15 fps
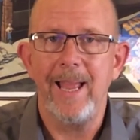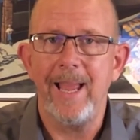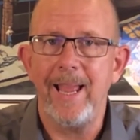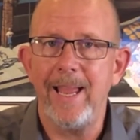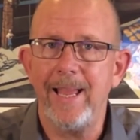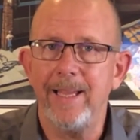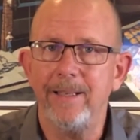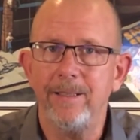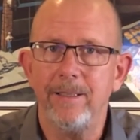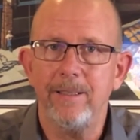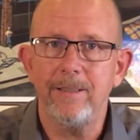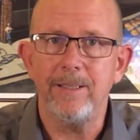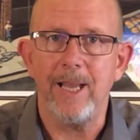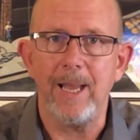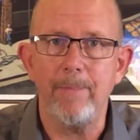And
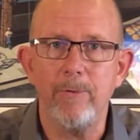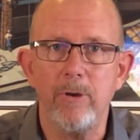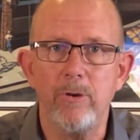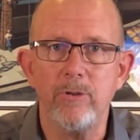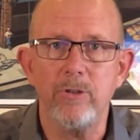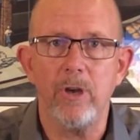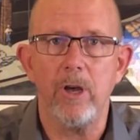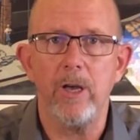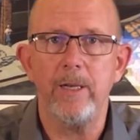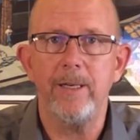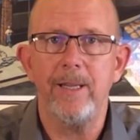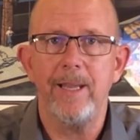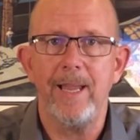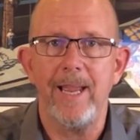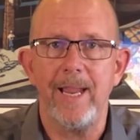time goes on
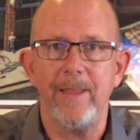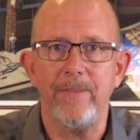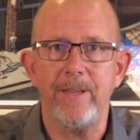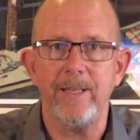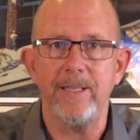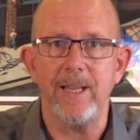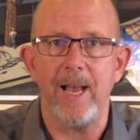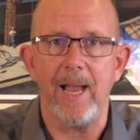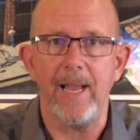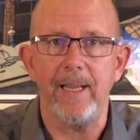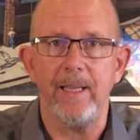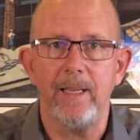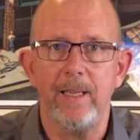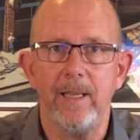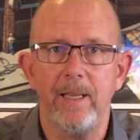and they die
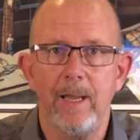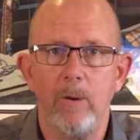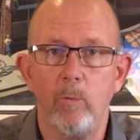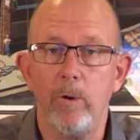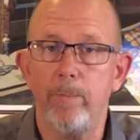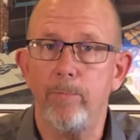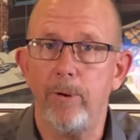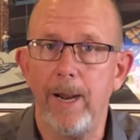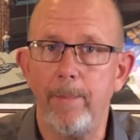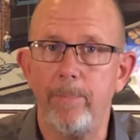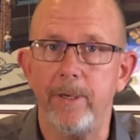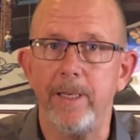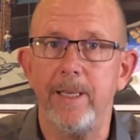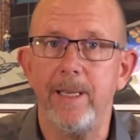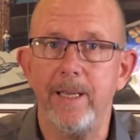with
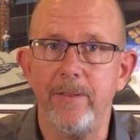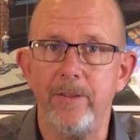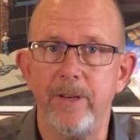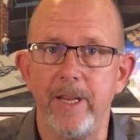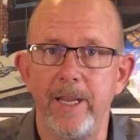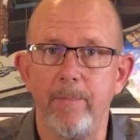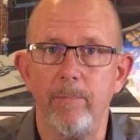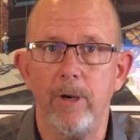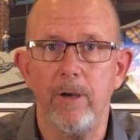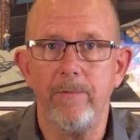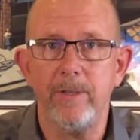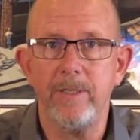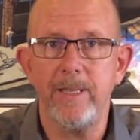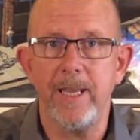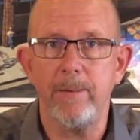property in the name of
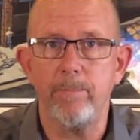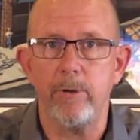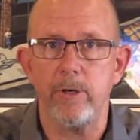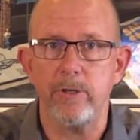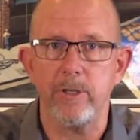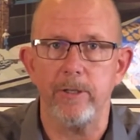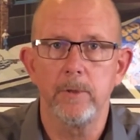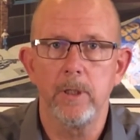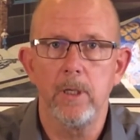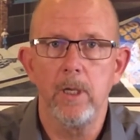a dead person.